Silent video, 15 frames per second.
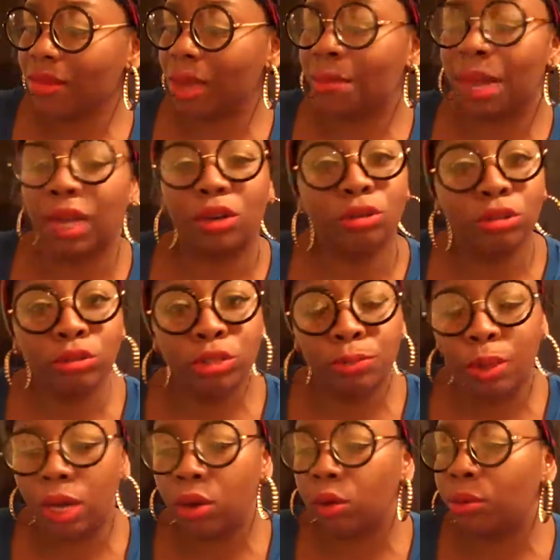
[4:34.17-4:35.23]
by cruise
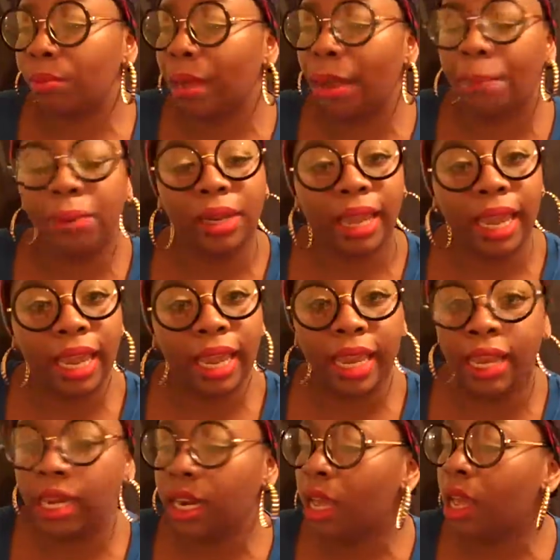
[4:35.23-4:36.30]
boat, by
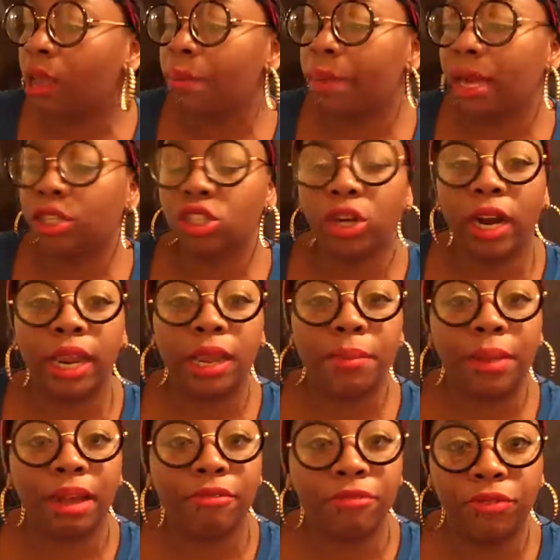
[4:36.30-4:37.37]
plane, by train,
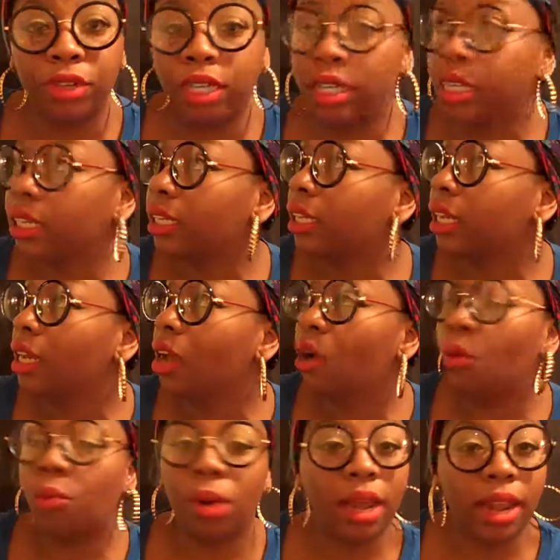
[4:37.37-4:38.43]
by foot,
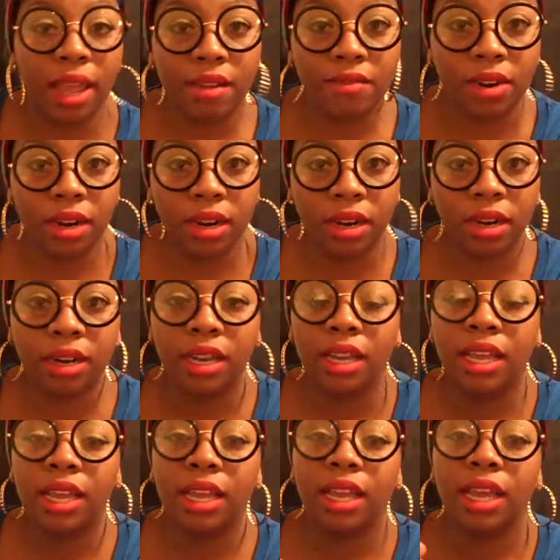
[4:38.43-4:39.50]
whatever,
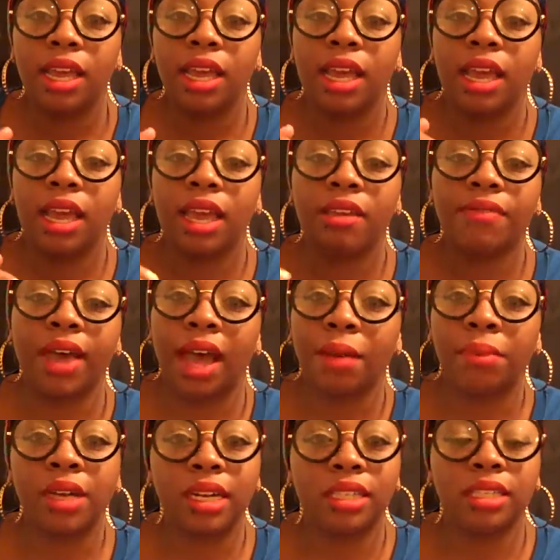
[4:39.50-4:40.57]
if
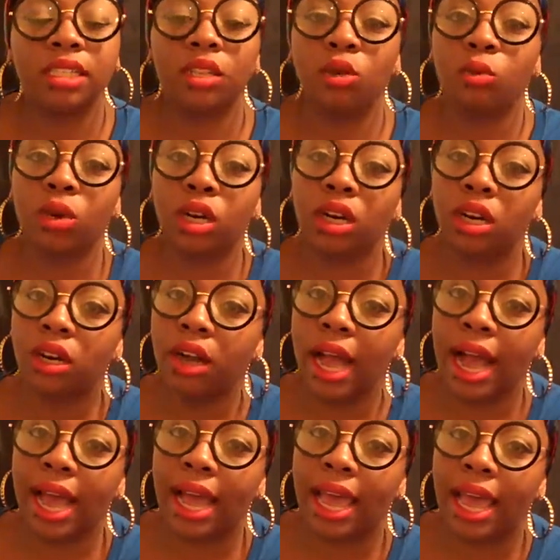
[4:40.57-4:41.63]
I'm going to see the world,
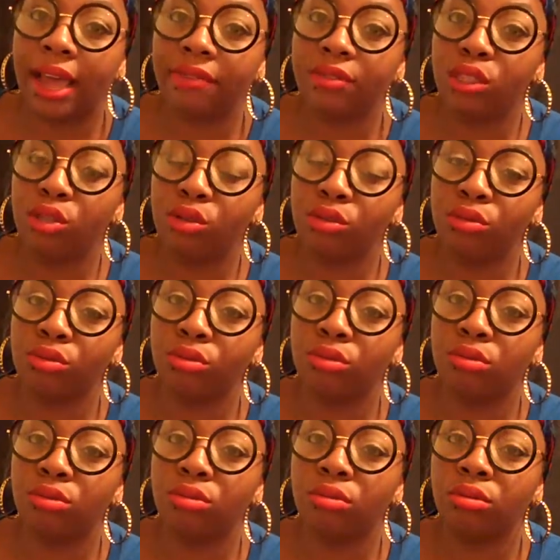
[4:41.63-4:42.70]
I have
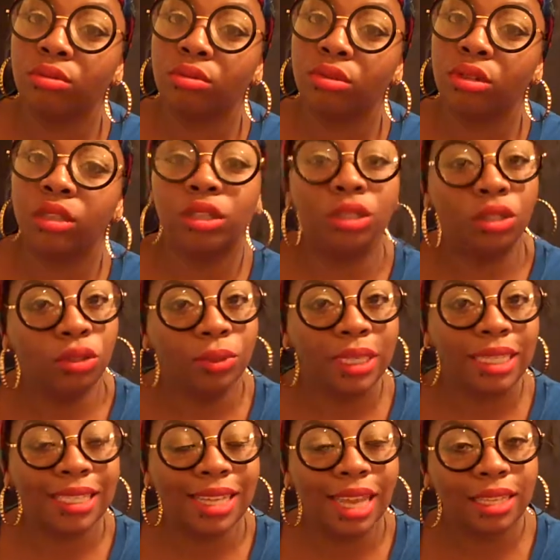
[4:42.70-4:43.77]
to do what
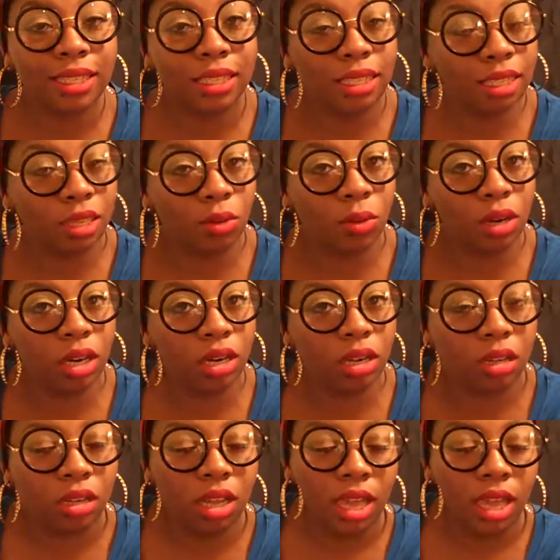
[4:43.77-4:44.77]
it takes to see the world.